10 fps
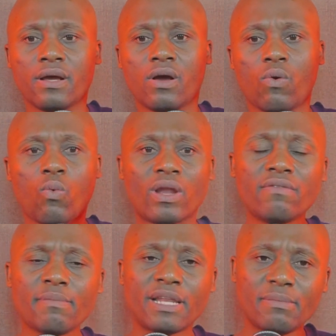whatever
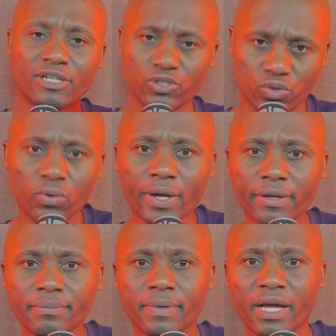Malema is doing,
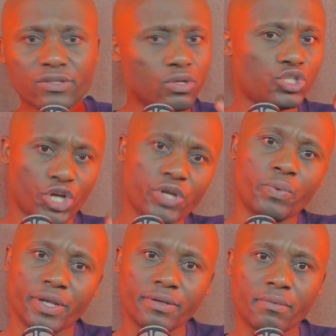it's not
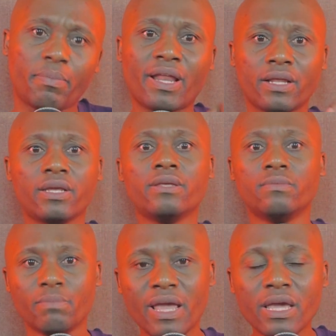genuine, but he's
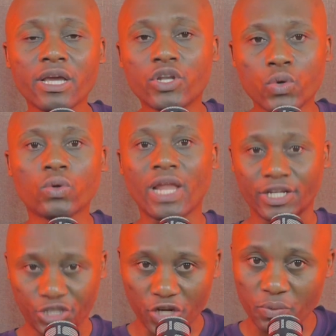making it look like
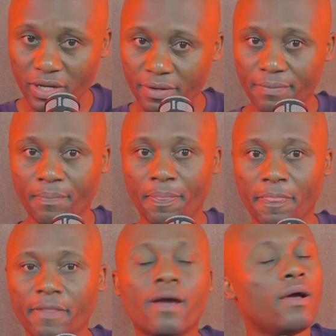genuine.
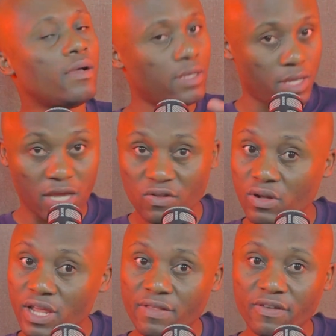He has not
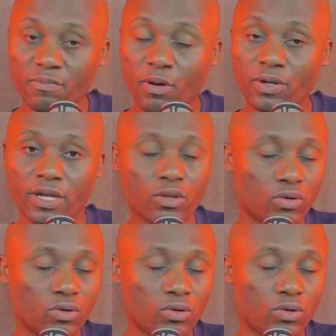yet responded, don't